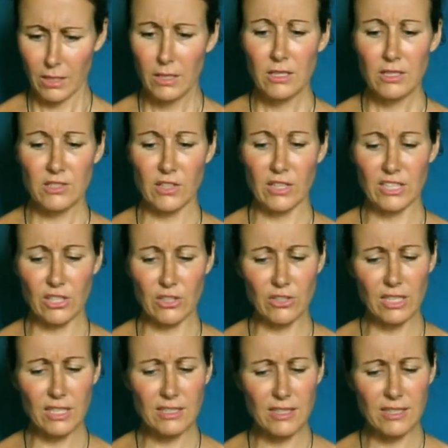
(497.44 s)
So I don't
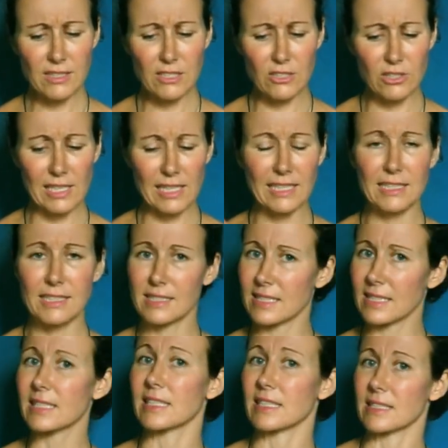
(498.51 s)
necessarily
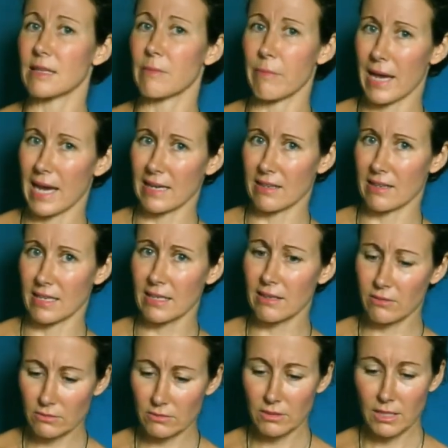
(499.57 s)
see it as a bad thing.
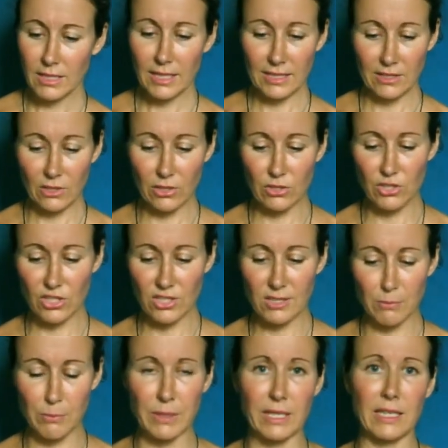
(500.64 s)
It could
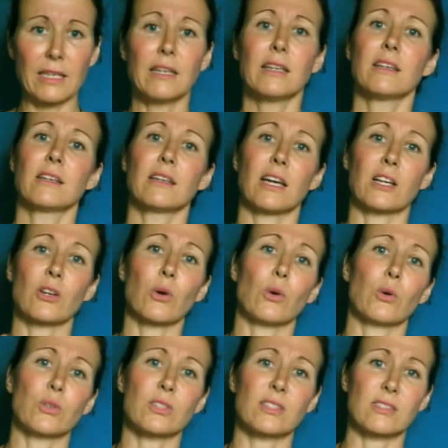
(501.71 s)
just be a
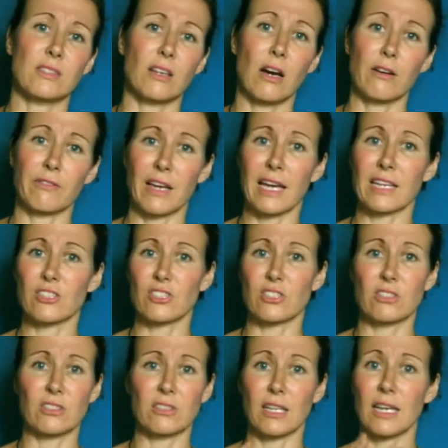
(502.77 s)
course of
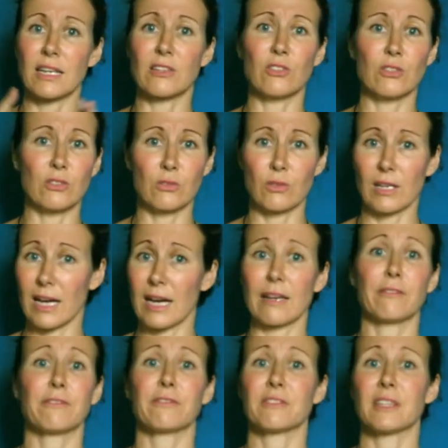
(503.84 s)
action in your
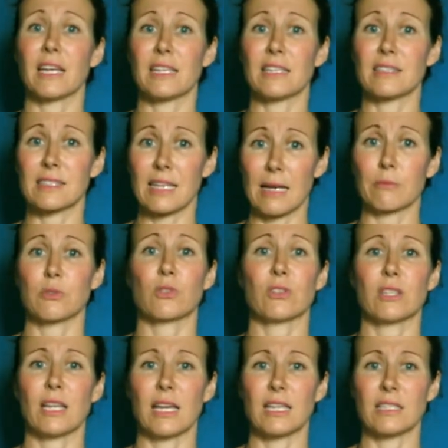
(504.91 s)
life that has come to
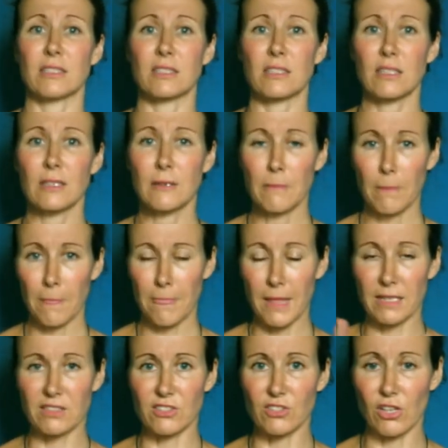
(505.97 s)
an end.
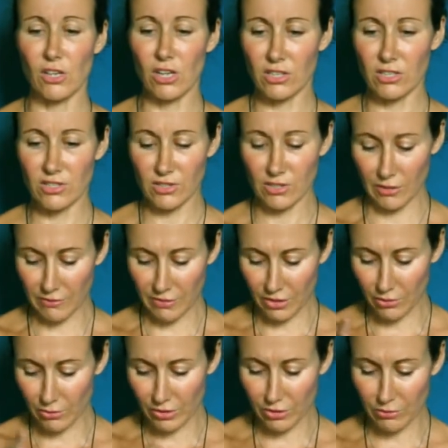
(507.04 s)
It's no longer serving
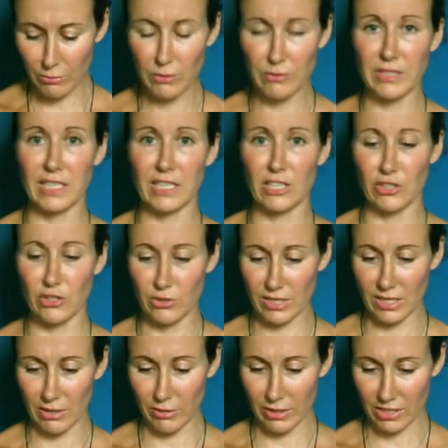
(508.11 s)
you, and you're moving in a new
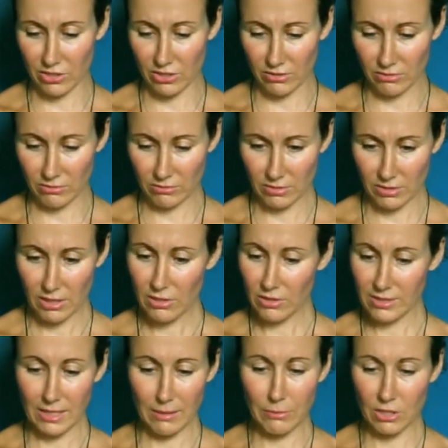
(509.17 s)
direction.
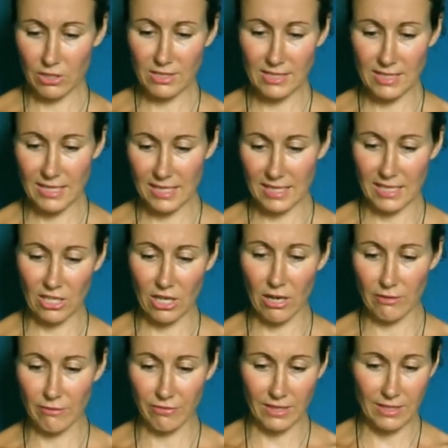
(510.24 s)
Because I'm not seeing any
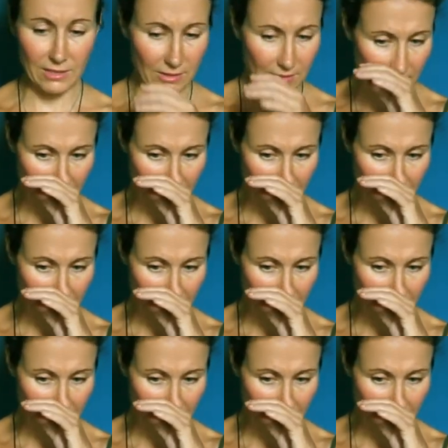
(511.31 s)
conflict.